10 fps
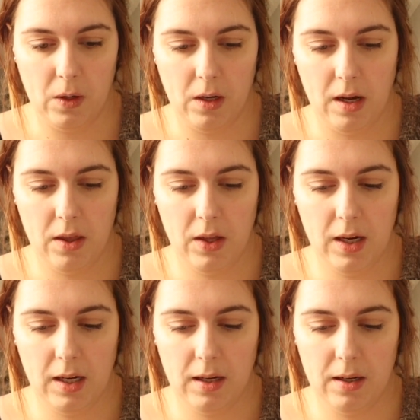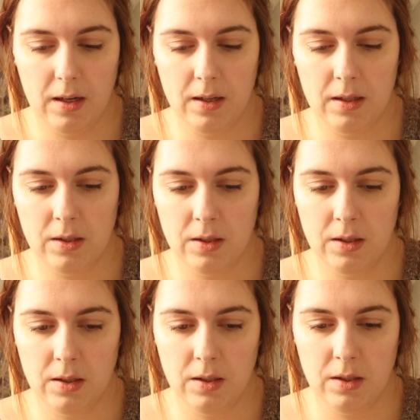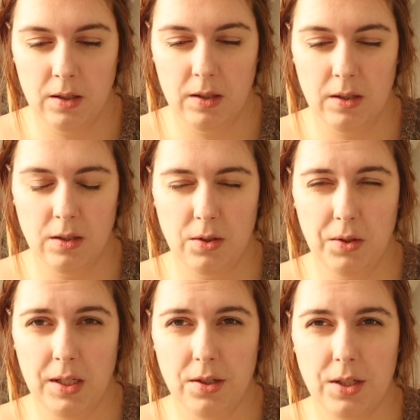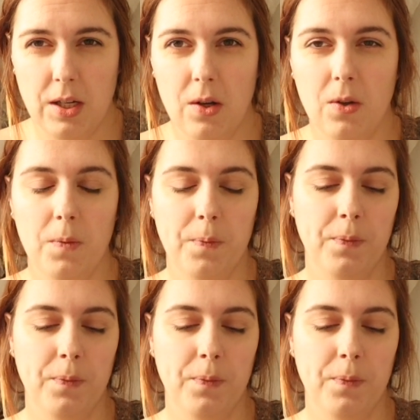I think 2 years ago.